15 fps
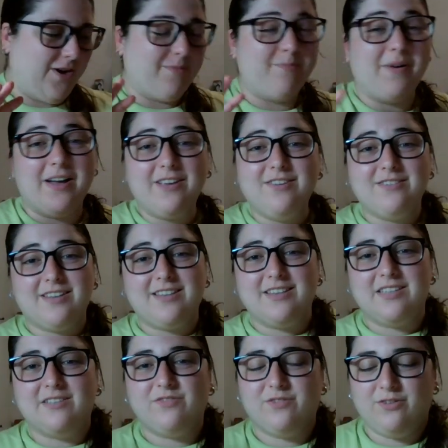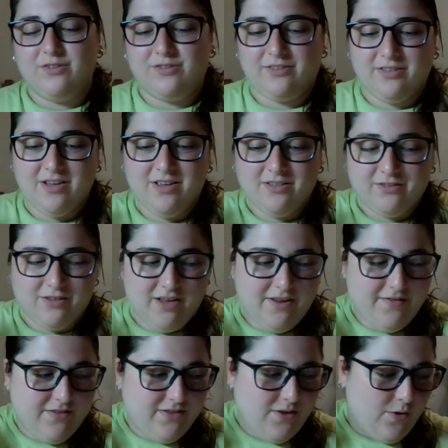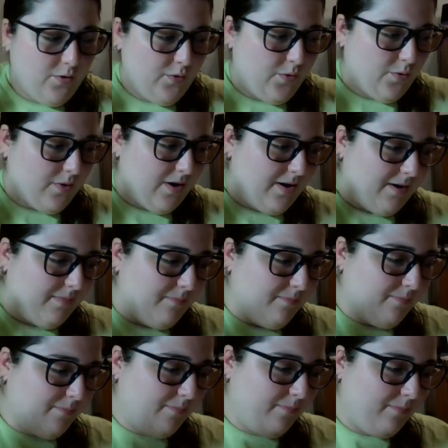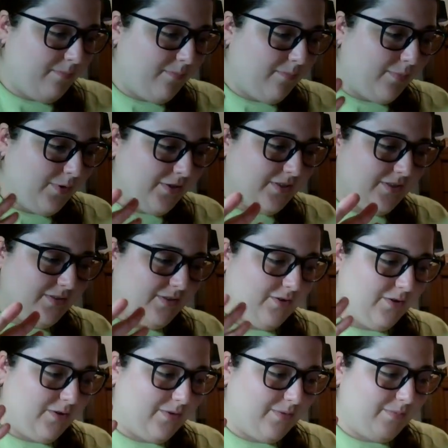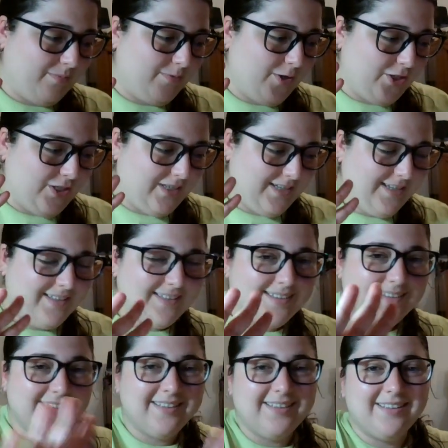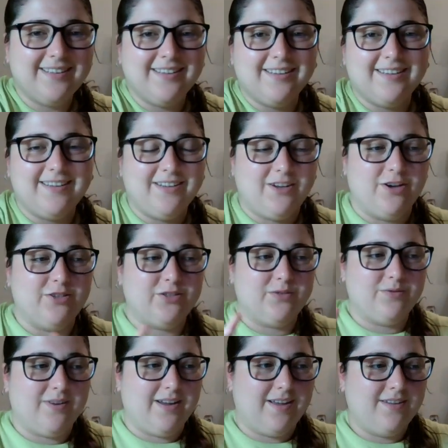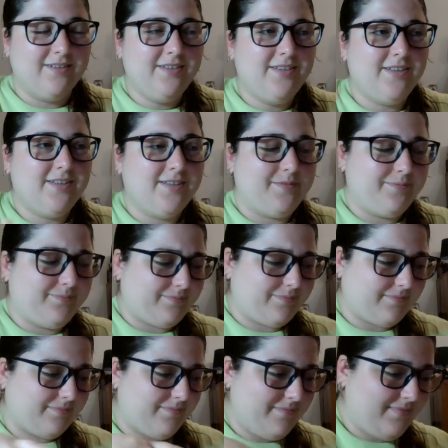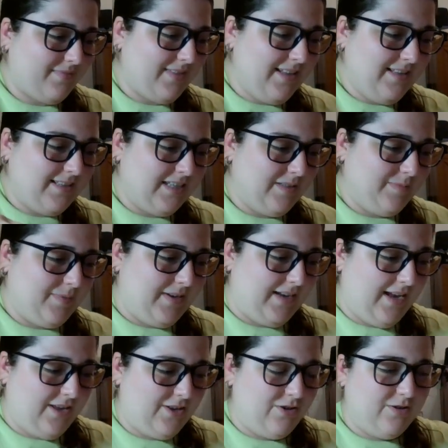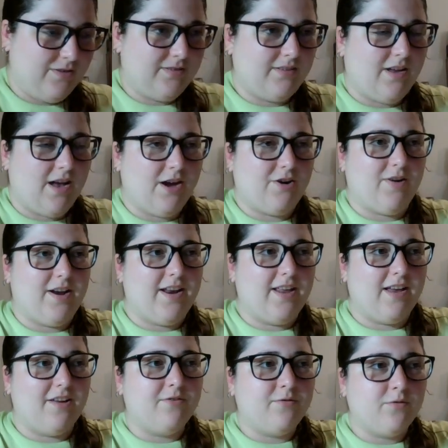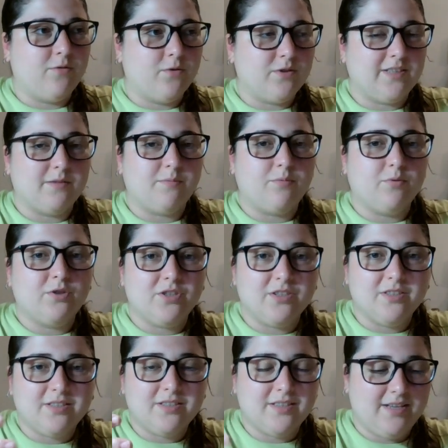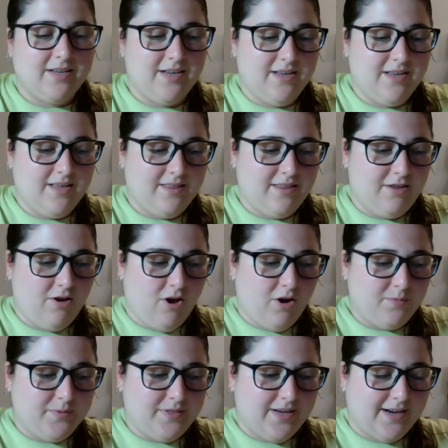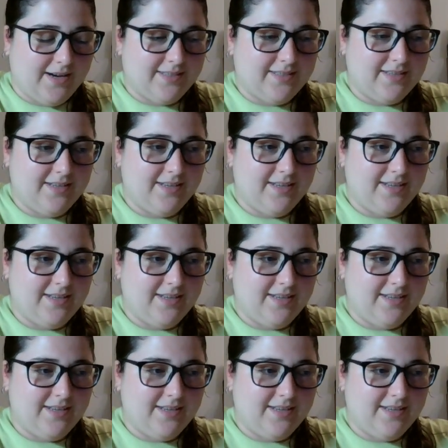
by using this force. So even though you're pushing it, it goes around, starts spinning, and you start creating a force that pushes the object